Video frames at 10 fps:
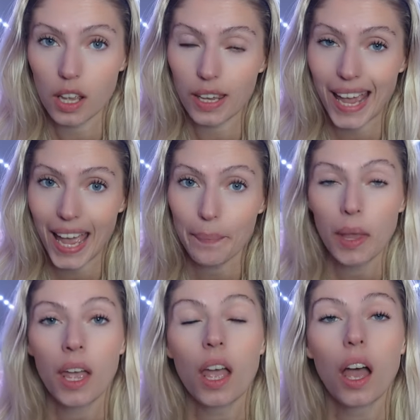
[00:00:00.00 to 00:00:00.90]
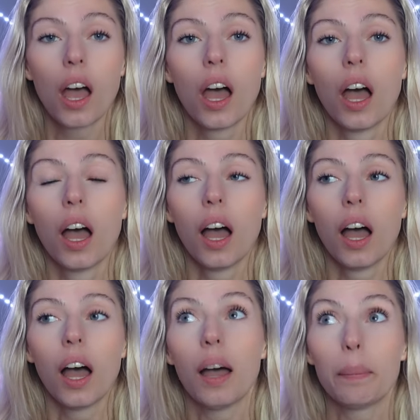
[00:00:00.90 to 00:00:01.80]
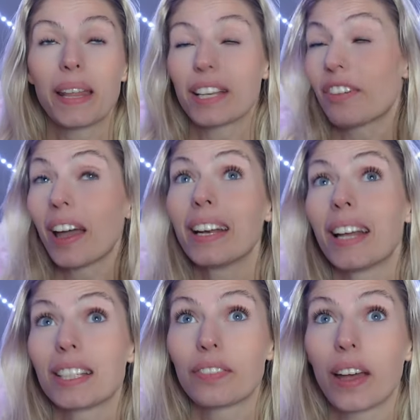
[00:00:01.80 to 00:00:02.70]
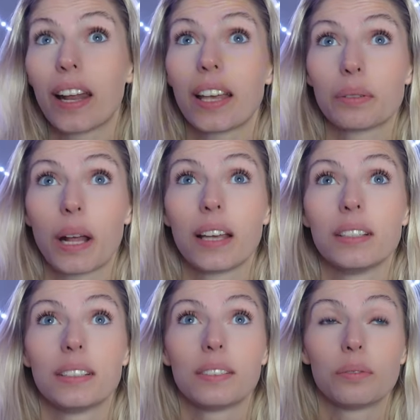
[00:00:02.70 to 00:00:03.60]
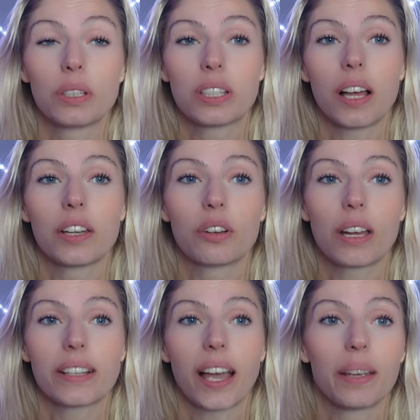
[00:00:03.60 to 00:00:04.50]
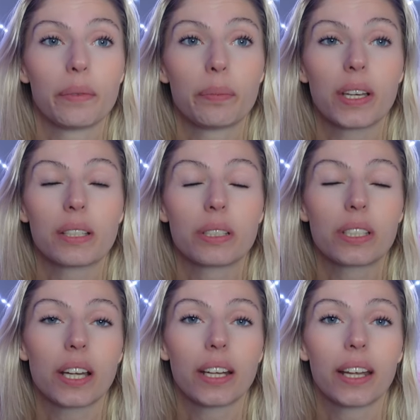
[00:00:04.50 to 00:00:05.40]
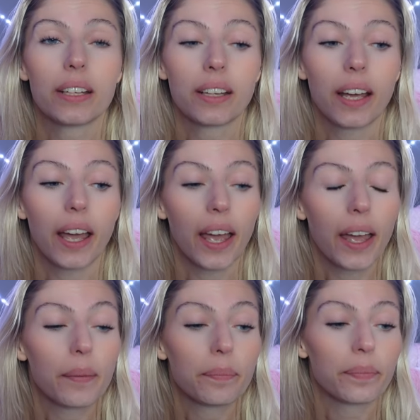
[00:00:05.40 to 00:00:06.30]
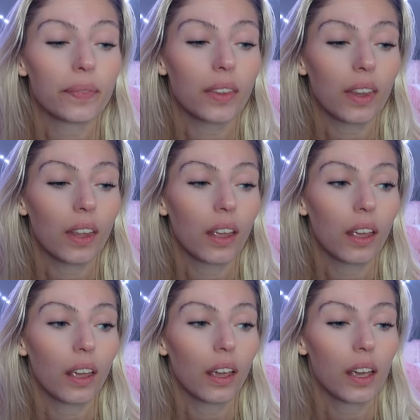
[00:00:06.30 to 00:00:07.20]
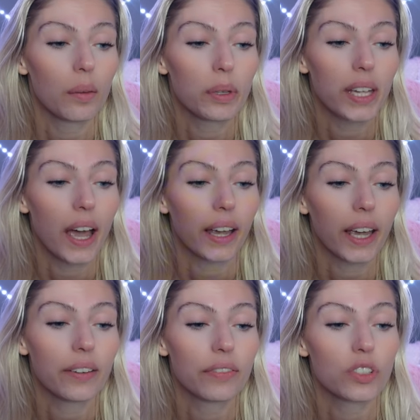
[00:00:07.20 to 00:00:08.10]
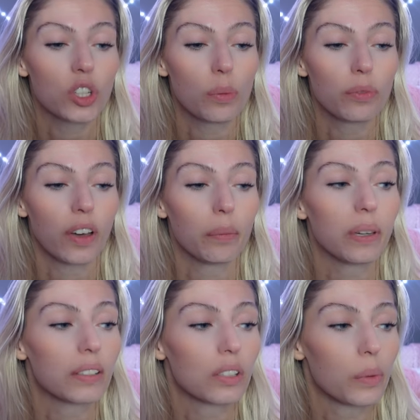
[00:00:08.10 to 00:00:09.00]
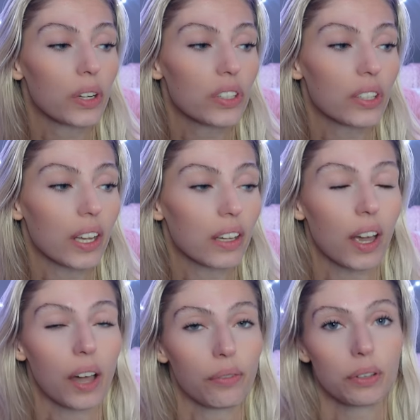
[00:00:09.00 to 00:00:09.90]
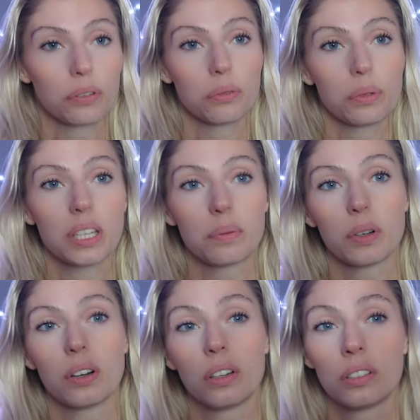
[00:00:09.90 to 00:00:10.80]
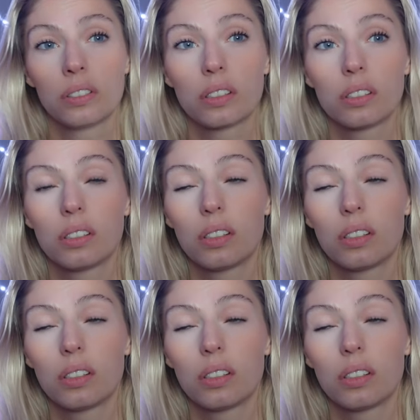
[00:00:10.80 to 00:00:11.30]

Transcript: yeah but that's fine it's fine it is what it is we still had a great time the place was stunning um, but yeah i kind of stopped filming so much like halfway through the week because